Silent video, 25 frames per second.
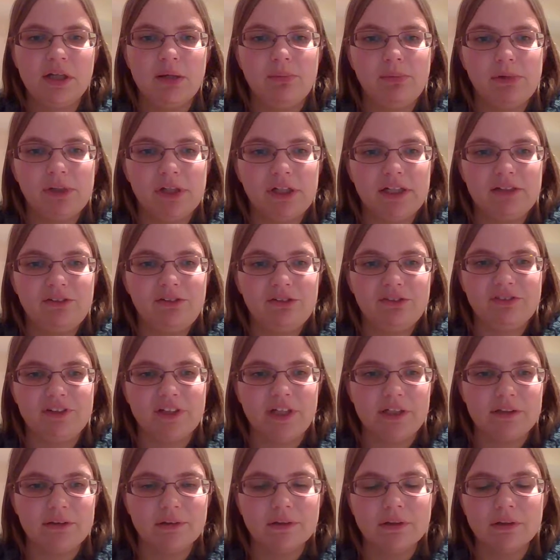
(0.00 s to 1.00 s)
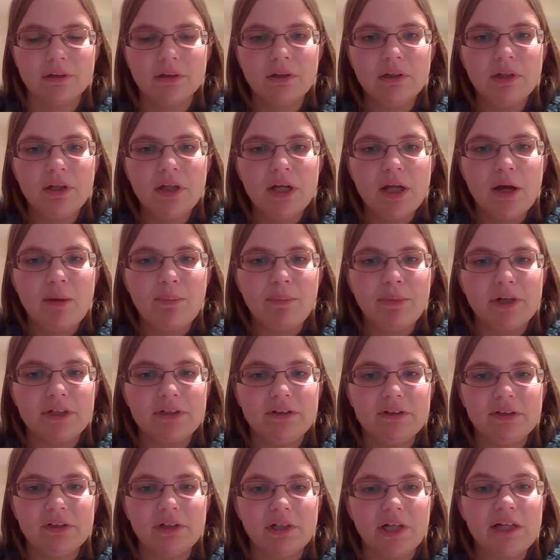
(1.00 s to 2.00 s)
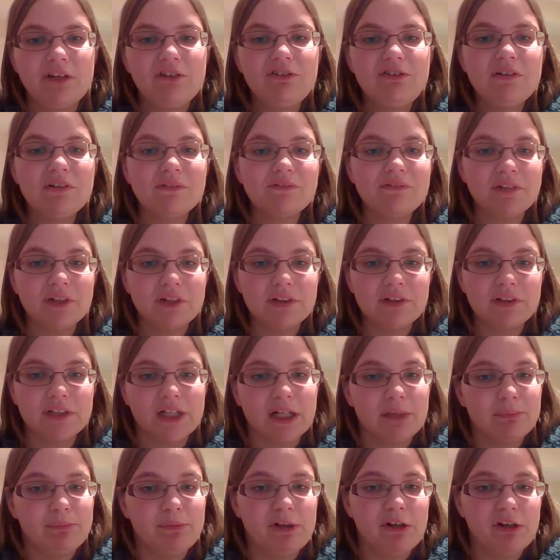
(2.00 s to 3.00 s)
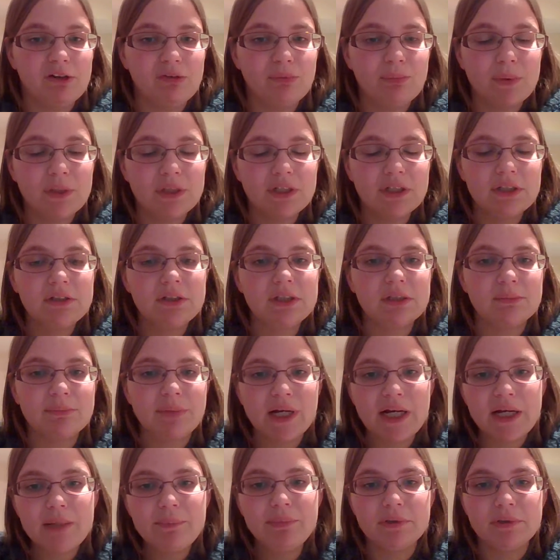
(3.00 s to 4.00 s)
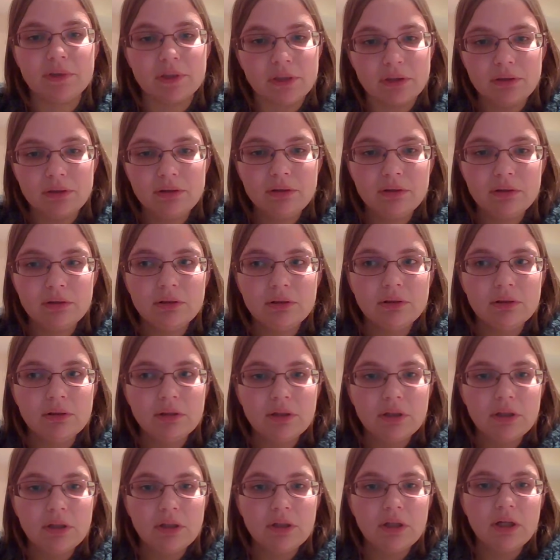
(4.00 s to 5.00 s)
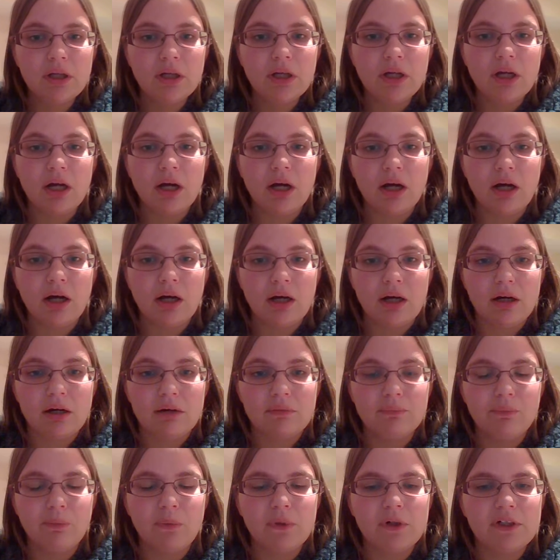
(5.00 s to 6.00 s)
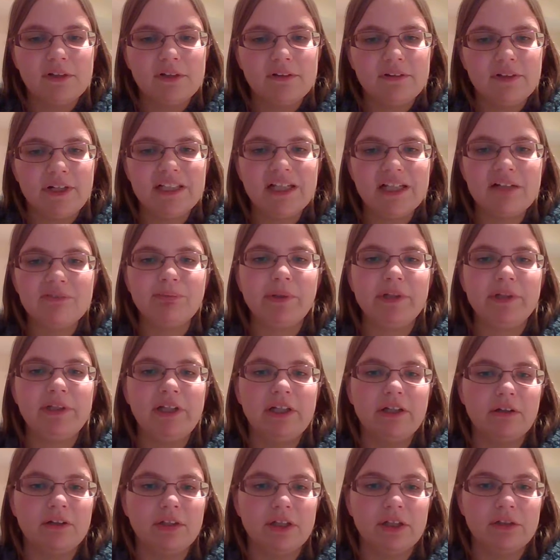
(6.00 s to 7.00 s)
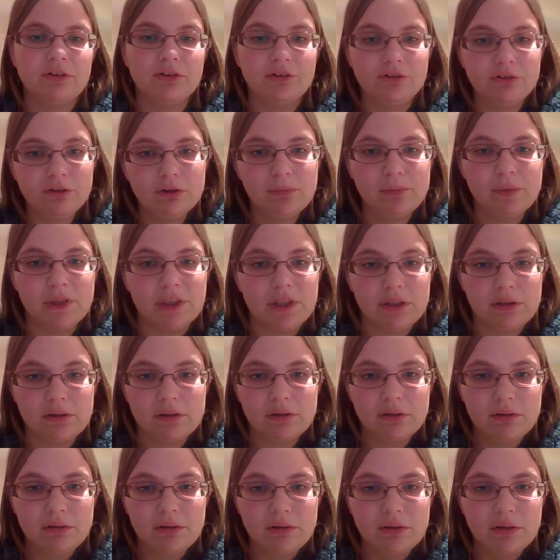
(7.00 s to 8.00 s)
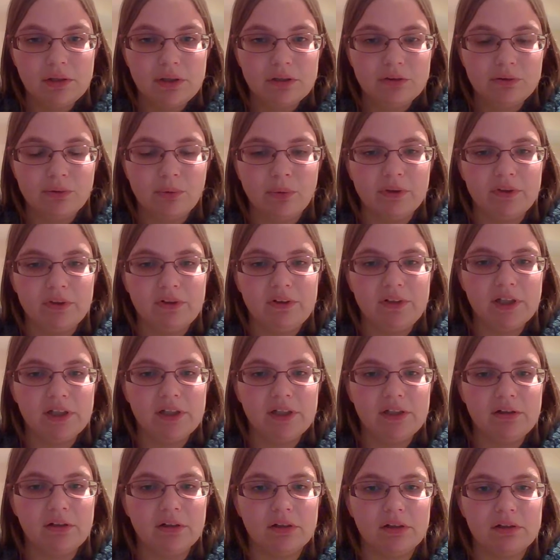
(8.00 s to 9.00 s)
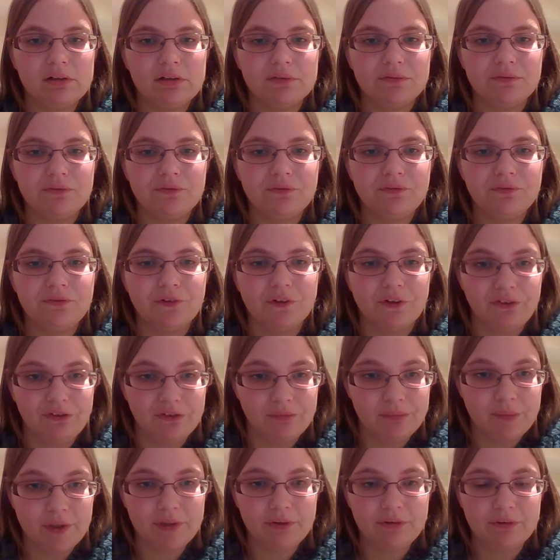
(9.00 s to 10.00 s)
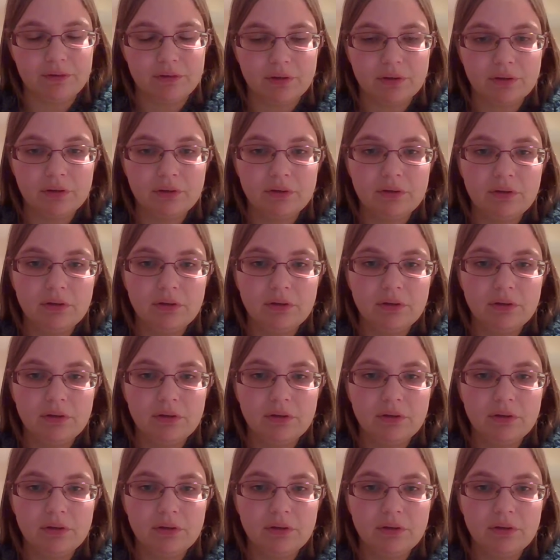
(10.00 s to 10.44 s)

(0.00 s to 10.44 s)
But it just sat there. But I shouldn't have done that, because what ended up happening was I left my clarinet in a snowbank towards the end of first semester.